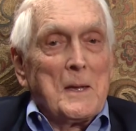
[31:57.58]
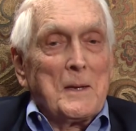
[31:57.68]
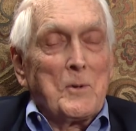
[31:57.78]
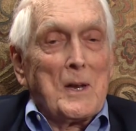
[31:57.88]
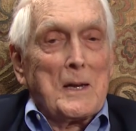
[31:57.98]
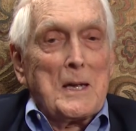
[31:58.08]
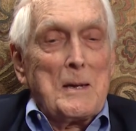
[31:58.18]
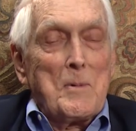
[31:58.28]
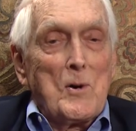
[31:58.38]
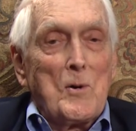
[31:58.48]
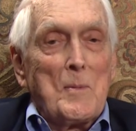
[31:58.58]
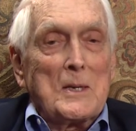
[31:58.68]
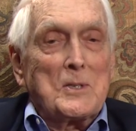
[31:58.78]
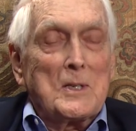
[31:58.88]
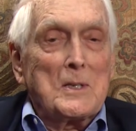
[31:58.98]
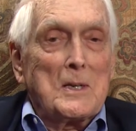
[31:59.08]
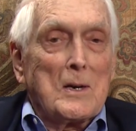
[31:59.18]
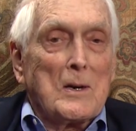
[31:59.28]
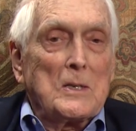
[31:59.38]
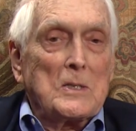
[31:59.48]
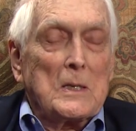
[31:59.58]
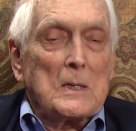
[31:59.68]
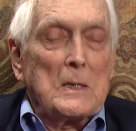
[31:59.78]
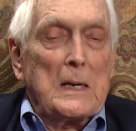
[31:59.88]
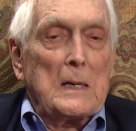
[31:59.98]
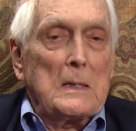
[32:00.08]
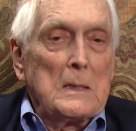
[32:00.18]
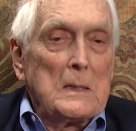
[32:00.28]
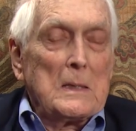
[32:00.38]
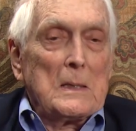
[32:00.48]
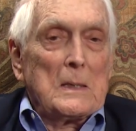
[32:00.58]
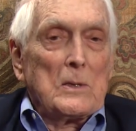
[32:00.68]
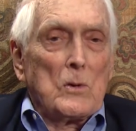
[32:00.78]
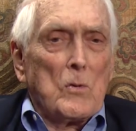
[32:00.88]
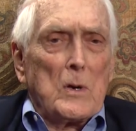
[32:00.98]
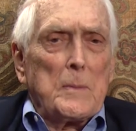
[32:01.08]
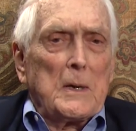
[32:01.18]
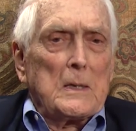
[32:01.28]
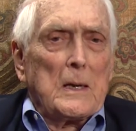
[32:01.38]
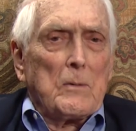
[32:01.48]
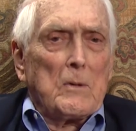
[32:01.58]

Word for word: when I came home, my son Gary said, Dad, don't worry about that